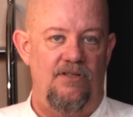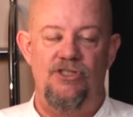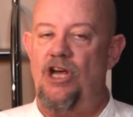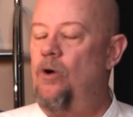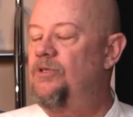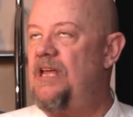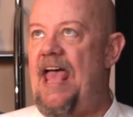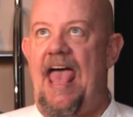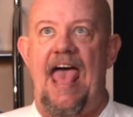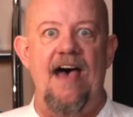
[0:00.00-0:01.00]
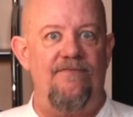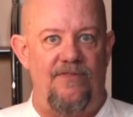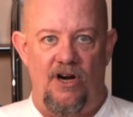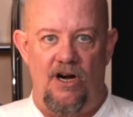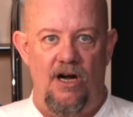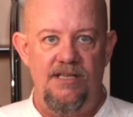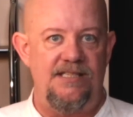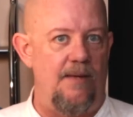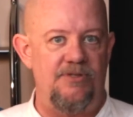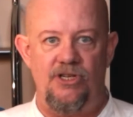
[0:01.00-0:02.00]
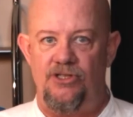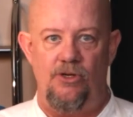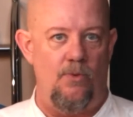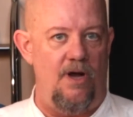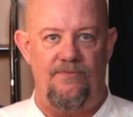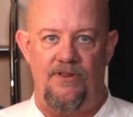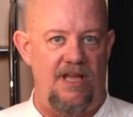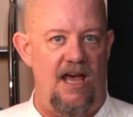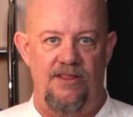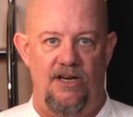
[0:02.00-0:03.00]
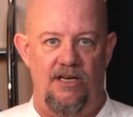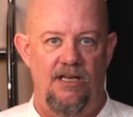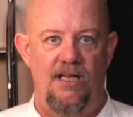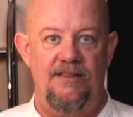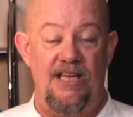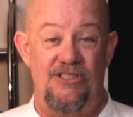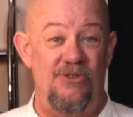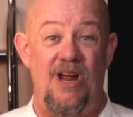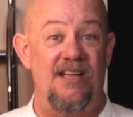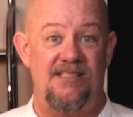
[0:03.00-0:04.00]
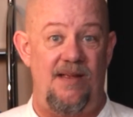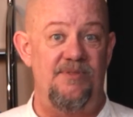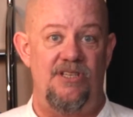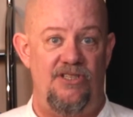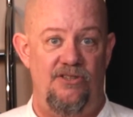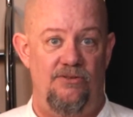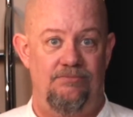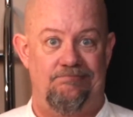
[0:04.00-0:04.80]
Don't ever substitute one for the other. They do not substitute.